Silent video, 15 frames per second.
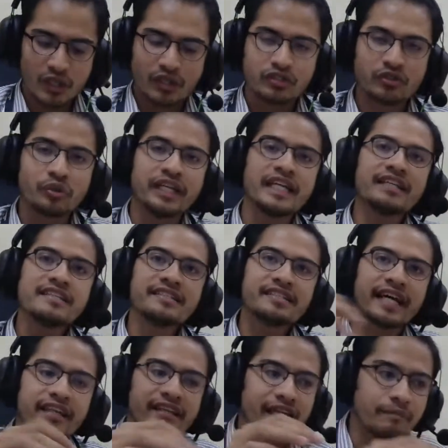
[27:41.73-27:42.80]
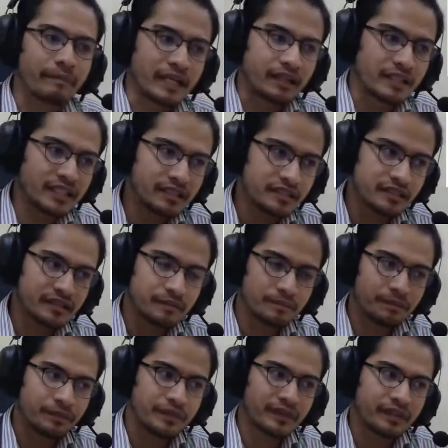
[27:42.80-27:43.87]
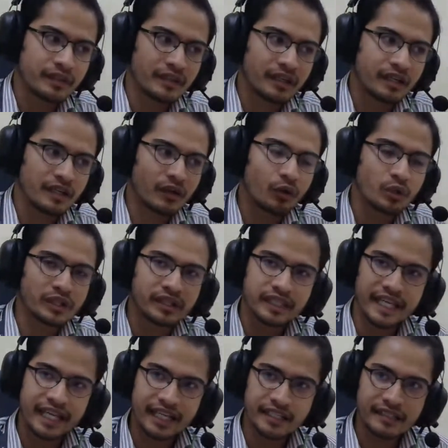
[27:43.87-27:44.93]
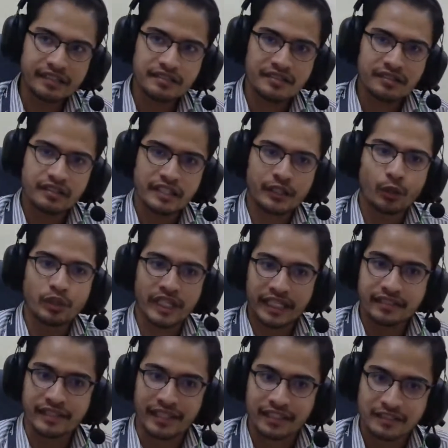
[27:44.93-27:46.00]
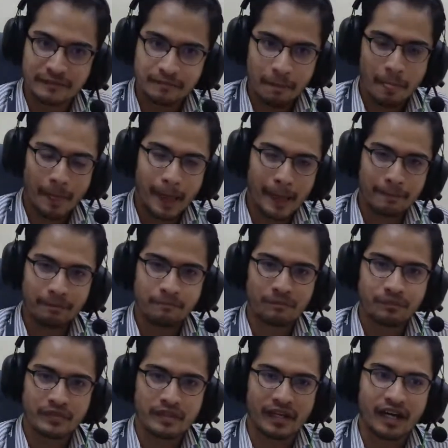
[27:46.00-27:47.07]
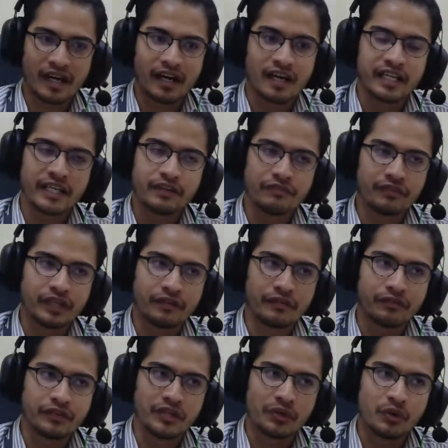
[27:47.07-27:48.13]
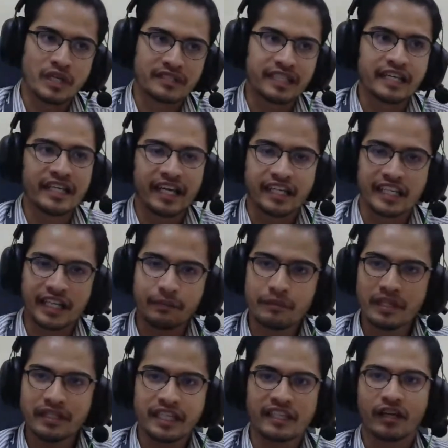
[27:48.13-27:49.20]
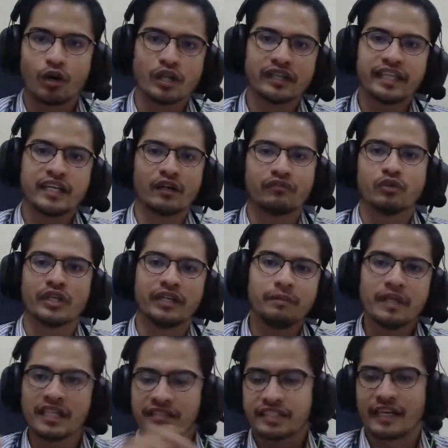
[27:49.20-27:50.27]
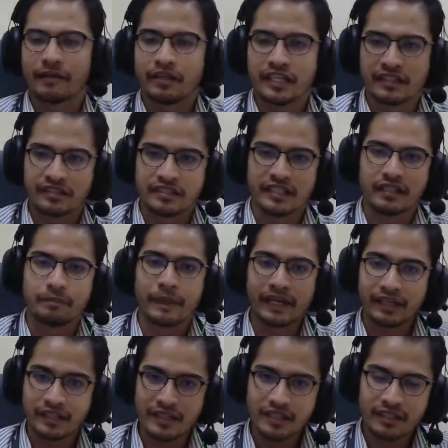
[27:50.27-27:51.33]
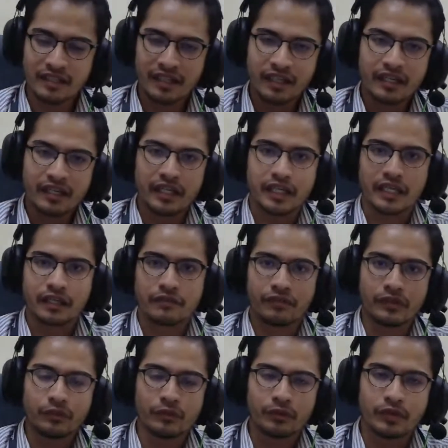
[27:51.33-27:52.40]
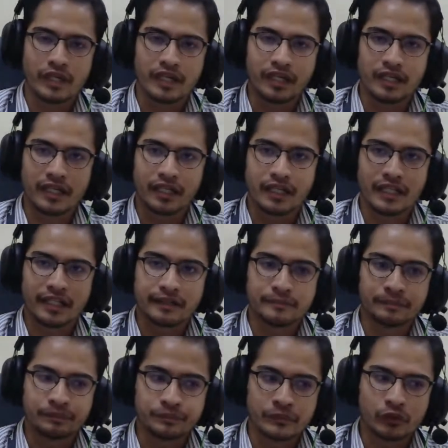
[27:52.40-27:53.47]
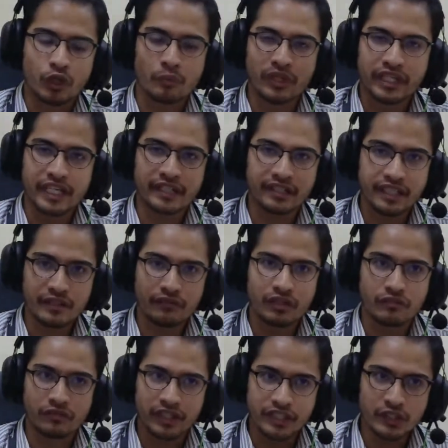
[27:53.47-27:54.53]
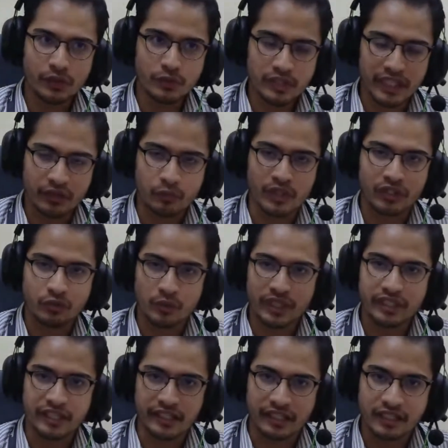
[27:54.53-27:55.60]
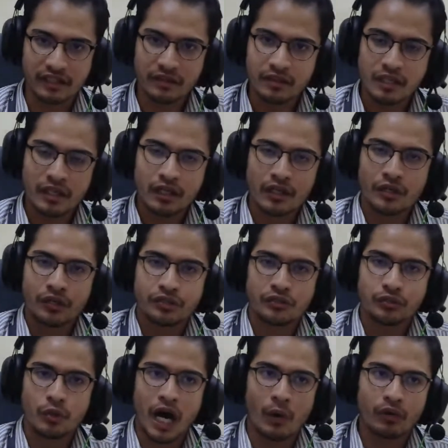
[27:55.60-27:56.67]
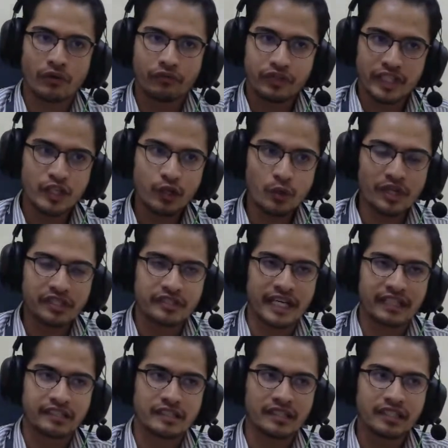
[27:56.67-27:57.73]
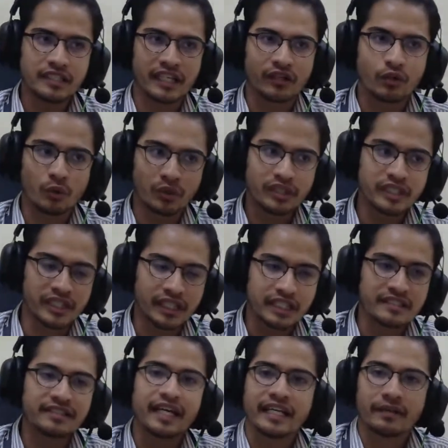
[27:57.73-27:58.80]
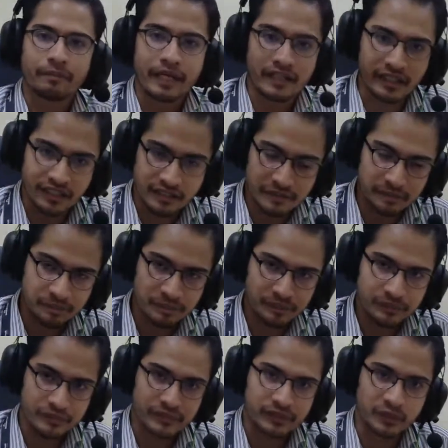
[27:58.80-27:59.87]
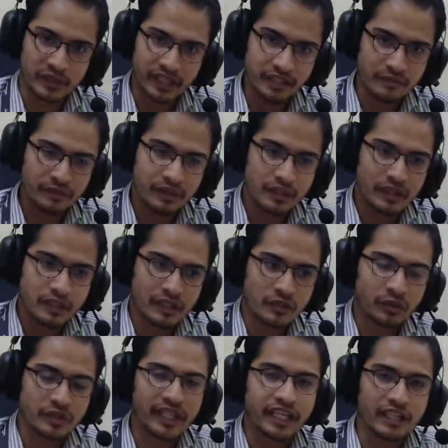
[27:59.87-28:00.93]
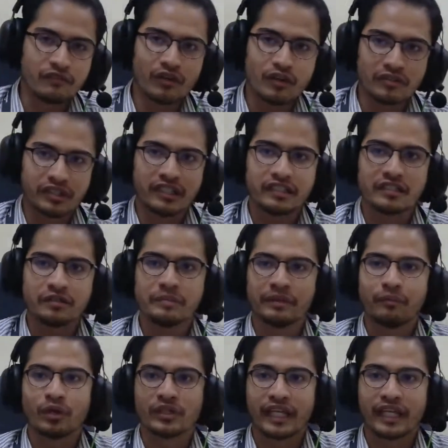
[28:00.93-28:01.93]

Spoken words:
So inside that packets contains your data. If you are sending an email, then the content of your email is in the packet lah. If you are communicating via video like we are doing right now, so our video is actually encoded inside the packet. Okay, so that involves a little bit more